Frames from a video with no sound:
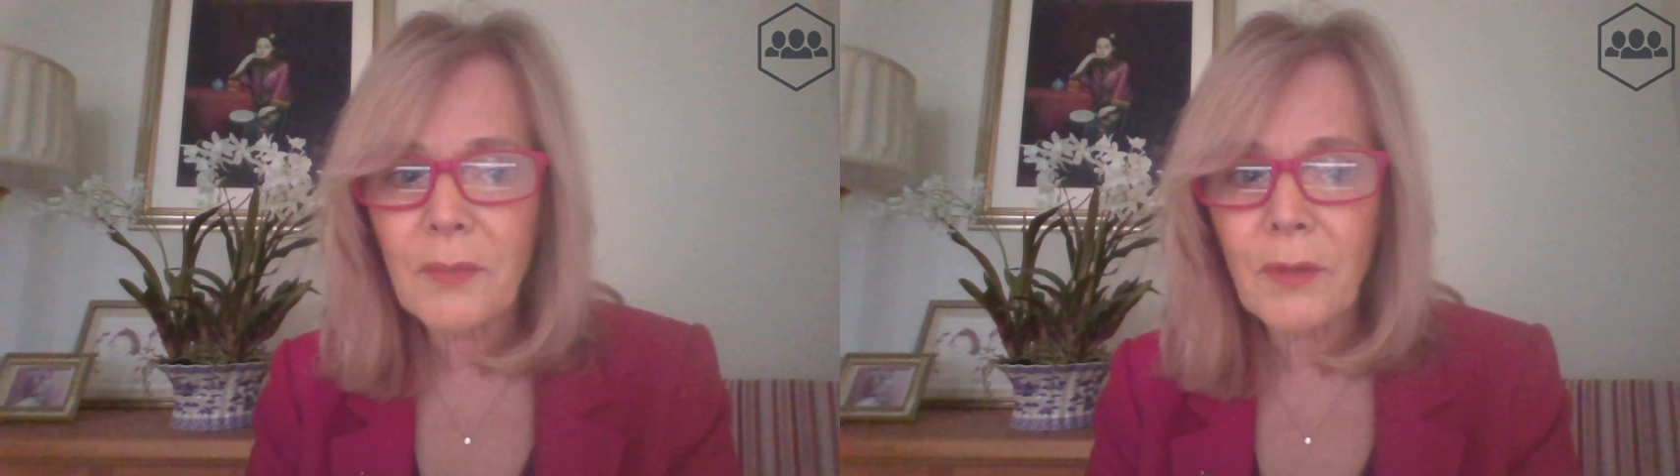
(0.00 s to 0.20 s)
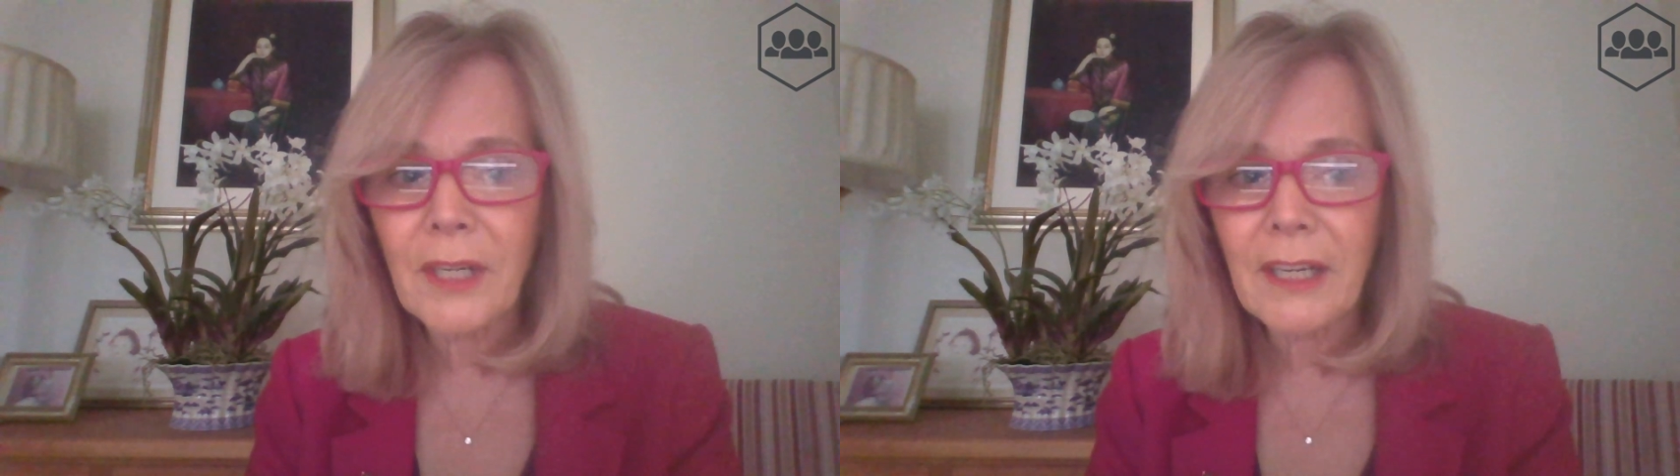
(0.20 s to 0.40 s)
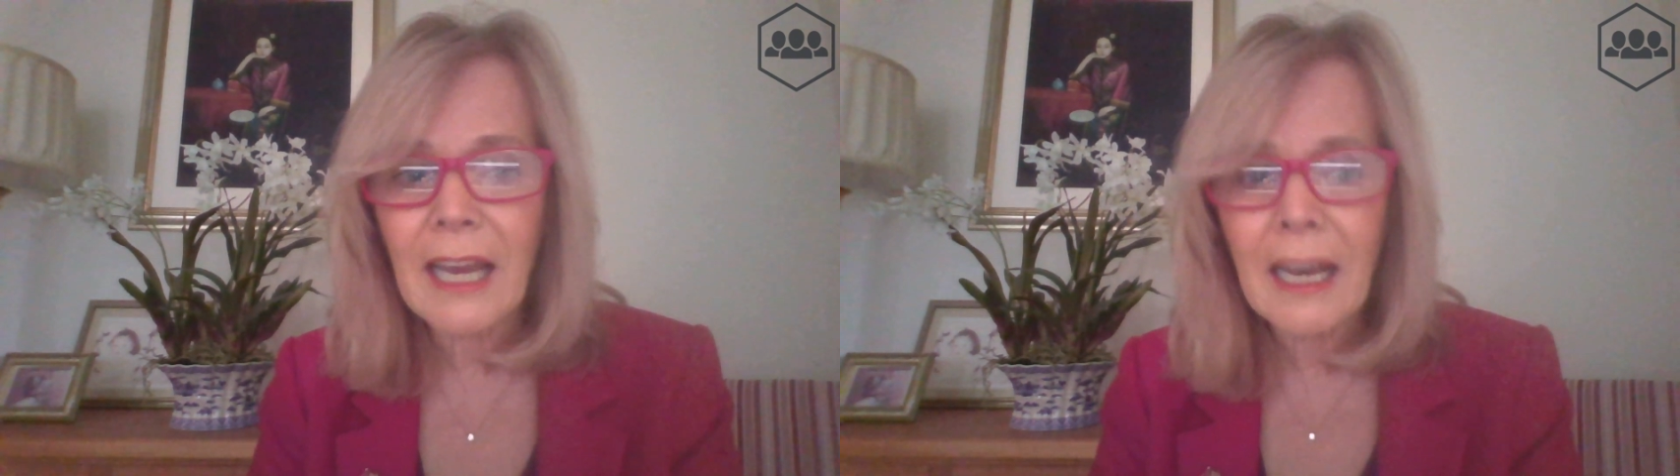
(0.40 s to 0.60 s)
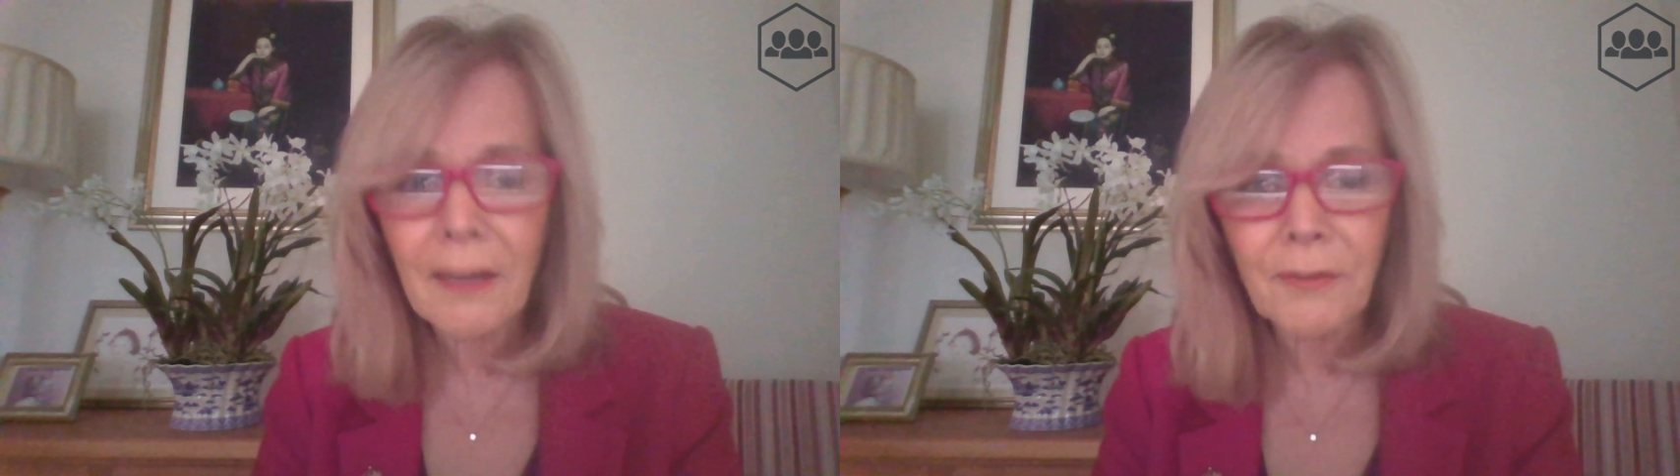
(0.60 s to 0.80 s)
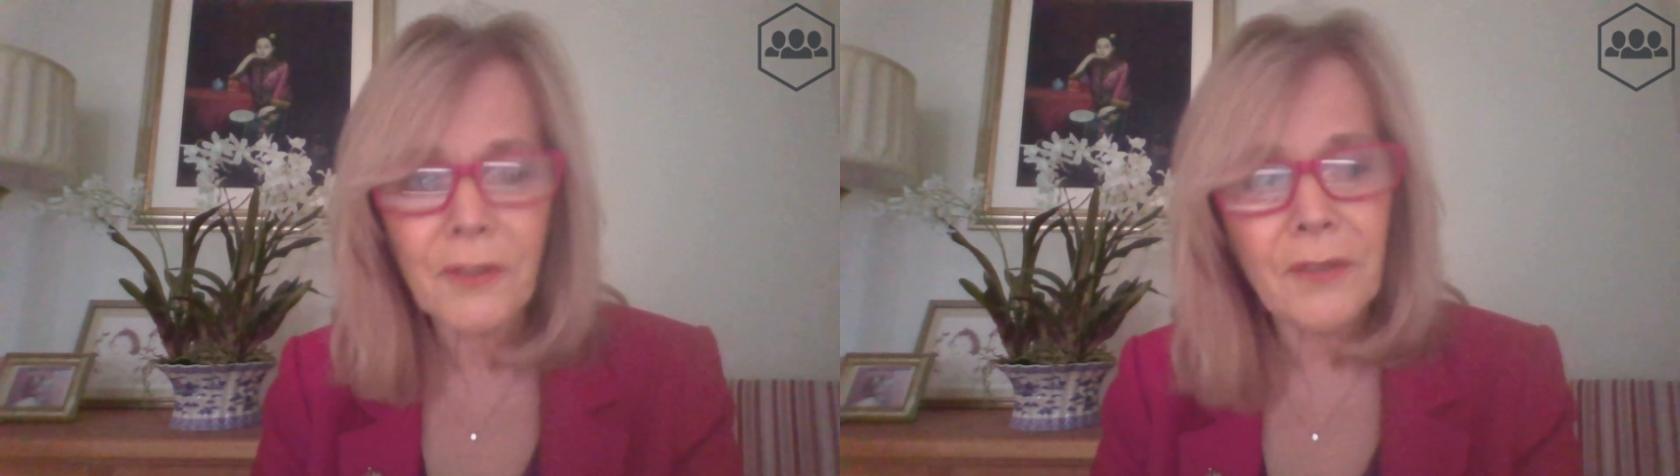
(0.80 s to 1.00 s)
is we're,
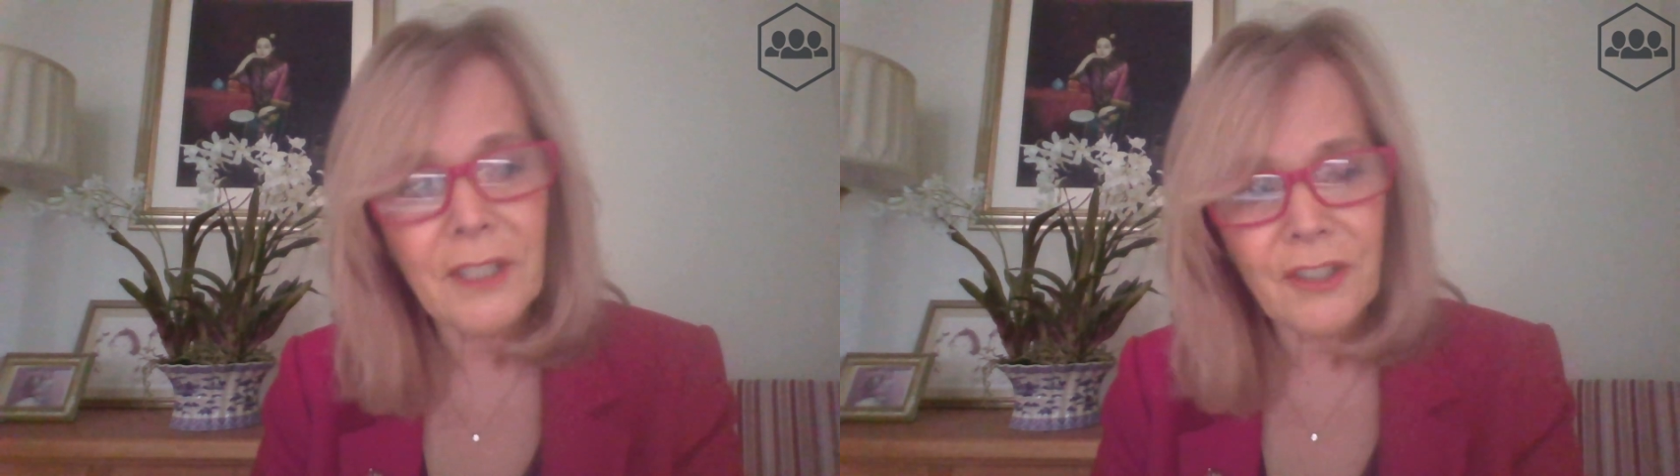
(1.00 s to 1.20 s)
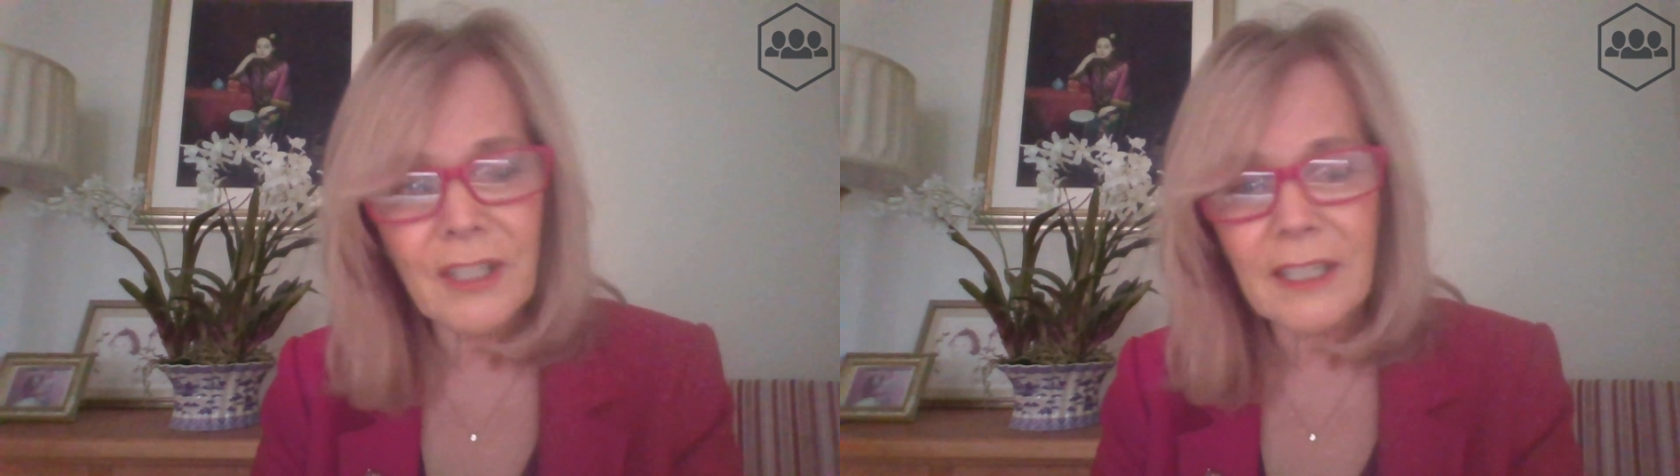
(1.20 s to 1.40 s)
after each